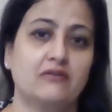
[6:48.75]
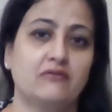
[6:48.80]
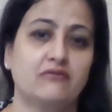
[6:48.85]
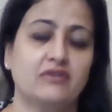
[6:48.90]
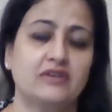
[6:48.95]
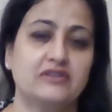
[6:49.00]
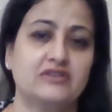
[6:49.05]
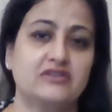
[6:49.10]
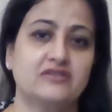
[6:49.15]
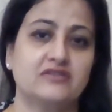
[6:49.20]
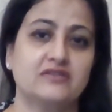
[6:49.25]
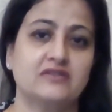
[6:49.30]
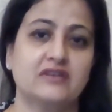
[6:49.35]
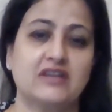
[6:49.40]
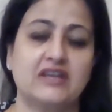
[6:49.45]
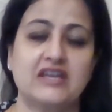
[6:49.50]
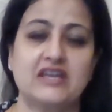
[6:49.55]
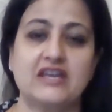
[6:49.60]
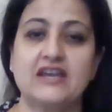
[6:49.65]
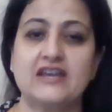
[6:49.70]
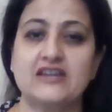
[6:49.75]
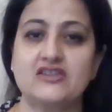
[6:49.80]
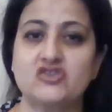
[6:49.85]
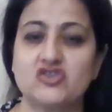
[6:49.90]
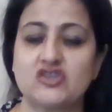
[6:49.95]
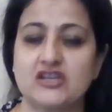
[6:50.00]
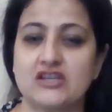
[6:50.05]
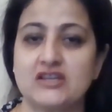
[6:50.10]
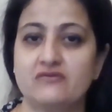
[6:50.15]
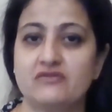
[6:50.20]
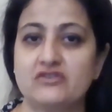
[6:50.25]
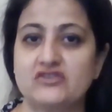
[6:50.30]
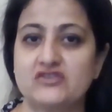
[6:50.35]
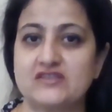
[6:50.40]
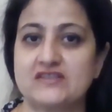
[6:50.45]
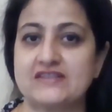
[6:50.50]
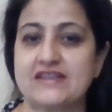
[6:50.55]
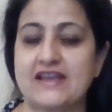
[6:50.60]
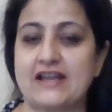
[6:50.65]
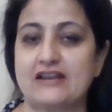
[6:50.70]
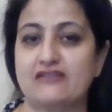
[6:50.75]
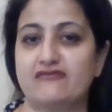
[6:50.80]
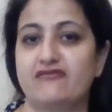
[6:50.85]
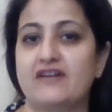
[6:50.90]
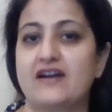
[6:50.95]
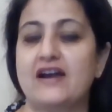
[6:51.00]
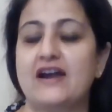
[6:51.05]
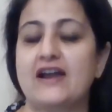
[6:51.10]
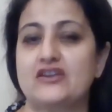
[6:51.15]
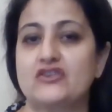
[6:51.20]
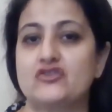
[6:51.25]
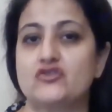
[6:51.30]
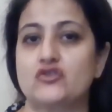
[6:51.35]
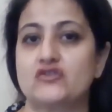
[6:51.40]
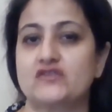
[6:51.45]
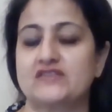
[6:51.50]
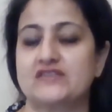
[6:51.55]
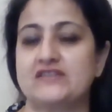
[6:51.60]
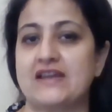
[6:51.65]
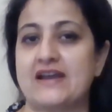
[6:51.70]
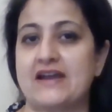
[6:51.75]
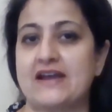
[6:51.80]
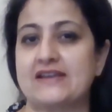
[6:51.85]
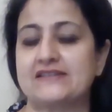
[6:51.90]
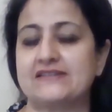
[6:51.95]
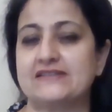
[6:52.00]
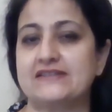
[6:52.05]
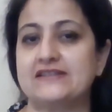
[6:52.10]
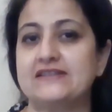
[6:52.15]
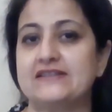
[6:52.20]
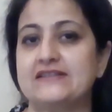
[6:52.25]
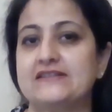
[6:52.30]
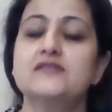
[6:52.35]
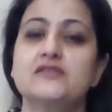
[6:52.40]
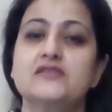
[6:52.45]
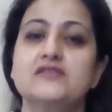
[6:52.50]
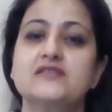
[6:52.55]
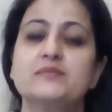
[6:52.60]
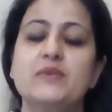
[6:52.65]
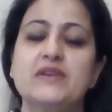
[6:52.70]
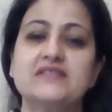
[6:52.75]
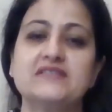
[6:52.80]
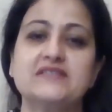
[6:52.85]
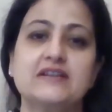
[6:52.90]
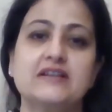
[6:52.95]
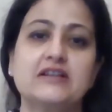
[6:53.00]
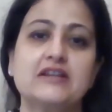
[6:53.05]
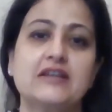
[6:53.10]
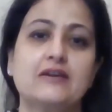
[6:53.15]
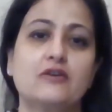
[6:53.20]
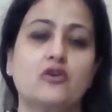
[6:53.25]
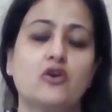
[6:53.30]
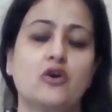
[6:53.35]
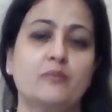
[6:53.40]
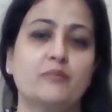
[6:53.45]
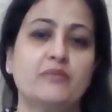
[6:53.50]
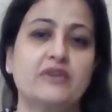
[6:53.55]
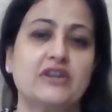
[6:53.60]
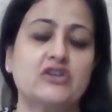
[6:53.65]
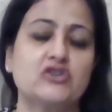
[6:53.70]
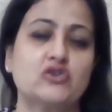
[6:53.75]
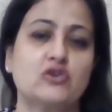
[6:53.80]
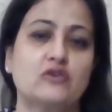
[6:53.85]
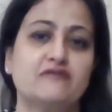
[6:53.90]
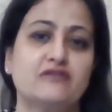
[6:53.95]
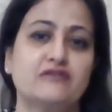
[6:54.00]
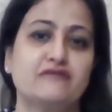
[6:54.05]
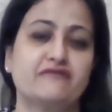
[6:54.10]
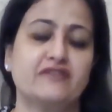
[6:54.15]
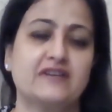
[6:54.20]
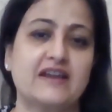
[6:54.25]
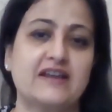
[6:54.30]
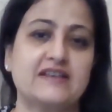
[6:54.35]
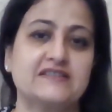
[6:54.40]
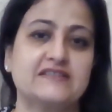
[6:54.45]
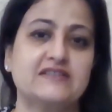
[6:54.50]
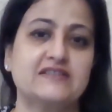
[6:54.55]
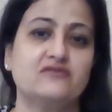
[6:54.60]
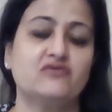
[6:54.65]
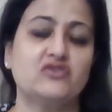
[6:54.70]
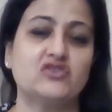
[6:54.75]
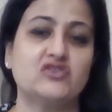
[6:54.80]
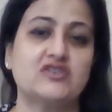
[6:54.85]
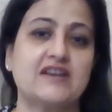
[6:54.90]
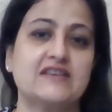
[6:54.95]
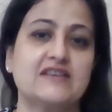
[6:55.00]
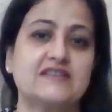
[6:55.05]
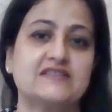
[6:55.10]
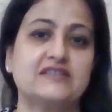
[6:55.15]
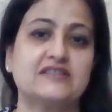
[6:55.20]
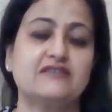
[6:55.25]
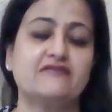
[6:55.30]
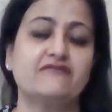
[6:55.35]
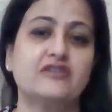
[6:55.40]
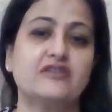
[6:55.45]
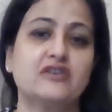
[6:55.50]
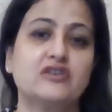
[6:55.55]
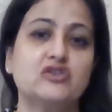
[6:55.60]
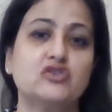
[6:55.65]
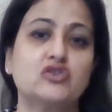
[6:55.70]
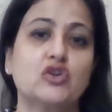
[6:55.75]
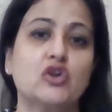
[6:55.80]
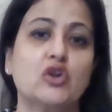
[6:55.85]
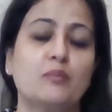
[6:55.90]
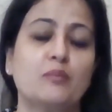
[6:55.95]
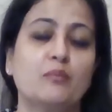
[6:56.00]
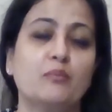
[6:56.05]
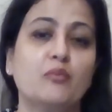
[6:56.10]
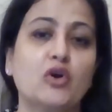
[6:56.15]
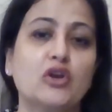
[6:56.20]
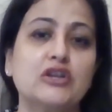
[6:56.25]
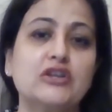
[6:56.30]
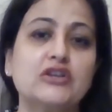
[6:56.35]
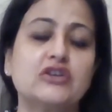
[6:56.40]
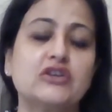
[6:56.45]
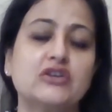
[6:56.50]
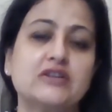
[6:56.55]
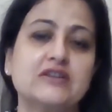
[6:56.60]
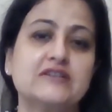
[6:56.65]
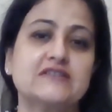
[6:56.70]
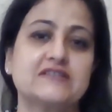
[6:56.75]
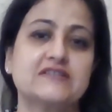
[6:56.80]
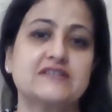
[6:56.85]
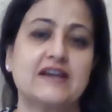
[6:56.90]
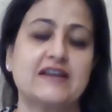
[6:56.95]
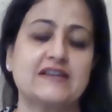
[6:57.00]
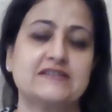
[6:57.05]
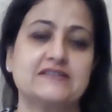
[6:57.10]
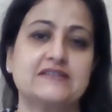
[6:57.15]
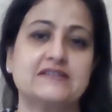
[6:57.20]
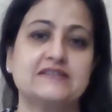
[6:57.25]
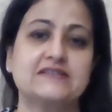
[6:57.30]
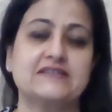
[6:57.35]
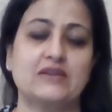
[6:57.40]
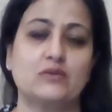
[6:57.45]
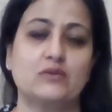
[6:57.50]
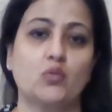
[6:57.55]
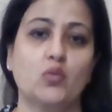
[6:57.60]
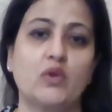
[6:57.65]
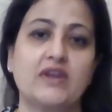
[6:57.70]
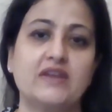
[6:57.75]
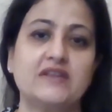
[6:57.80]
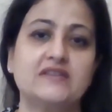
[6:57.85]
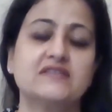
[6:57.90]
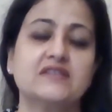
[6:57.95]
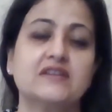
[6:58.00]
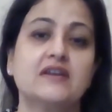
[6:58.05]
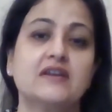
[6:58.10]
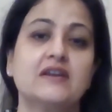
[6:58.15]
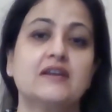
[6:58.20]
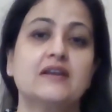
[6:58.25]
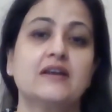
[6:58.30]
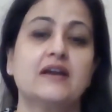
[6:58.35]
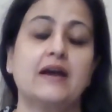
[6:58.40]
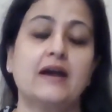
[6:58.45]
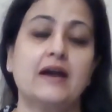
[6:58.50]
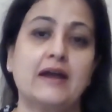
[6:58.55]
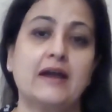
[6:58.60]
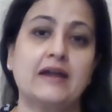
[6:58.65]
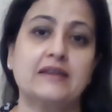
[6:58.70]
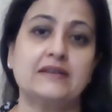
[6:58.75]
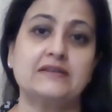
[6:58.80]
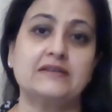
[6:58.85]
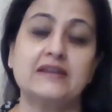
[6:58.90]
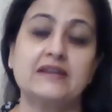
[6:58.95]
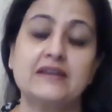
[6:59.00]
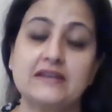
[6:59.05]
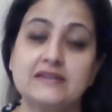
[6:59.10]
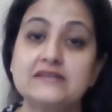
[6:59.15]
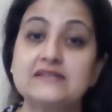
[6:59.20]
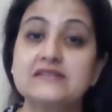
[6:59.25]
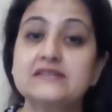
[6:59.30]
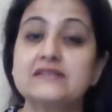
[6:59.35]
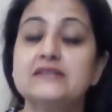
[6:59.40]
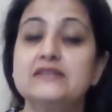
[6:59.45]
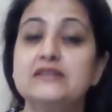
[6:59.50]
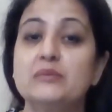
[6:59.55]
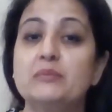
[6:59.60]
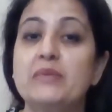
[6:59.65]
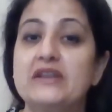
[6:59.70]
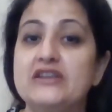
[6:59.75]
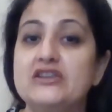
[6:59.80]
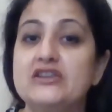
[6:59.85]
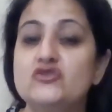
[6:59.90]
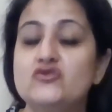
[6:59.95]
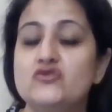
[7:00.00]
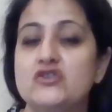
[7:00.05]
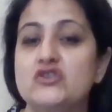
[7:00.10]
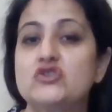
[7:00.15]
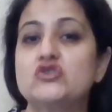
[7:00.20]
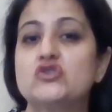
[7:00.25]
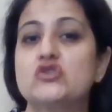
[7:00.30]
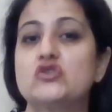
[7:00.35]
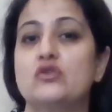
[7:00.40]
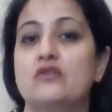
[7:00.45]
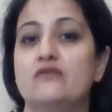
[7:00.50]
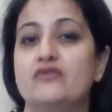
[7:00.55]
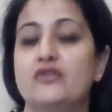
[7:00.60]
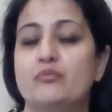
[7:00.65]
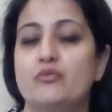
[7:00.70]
with AHA, which is alpha hydroxy acid. So it's basically a combination of different acid which has different molecular sizes and weights, and hence the penetration of the